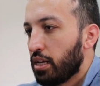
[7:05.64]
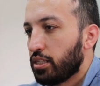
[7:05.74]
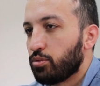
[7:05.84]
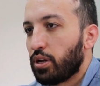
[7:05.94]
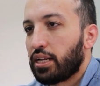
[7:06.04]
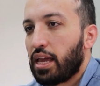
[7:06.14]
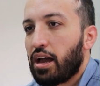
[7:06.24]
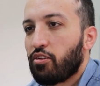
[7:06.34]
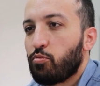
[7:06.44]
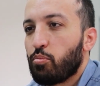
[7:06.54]
do not
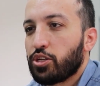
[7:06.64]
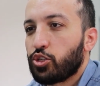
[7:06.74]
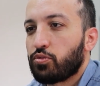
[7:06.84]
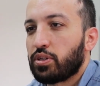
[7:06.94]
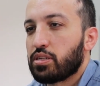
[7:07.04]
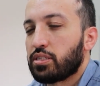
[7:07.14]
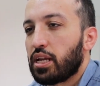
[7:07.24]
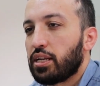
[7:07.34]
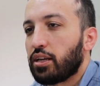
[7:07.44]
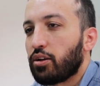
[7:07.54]
have much of
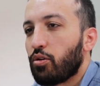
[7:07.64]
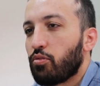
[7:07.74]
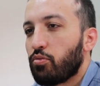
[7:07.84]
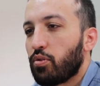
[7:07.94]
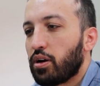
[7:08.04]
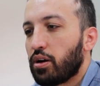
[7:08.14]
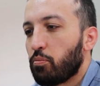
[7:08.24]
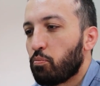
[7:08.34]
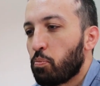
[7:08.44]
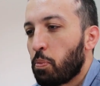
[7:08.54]
understanding of
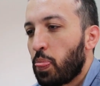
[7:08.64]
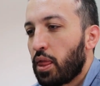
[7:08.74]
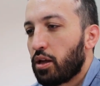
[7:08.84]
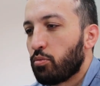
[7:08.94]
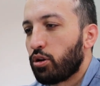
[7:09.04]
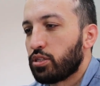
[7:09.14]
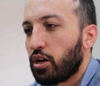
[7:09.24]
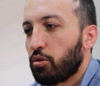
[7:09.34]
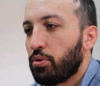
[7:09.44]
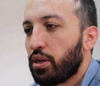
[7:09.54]
what is
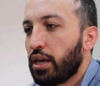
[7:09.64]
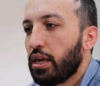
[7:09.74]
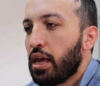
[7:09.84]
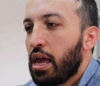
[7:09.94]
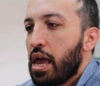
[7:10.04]
RPA.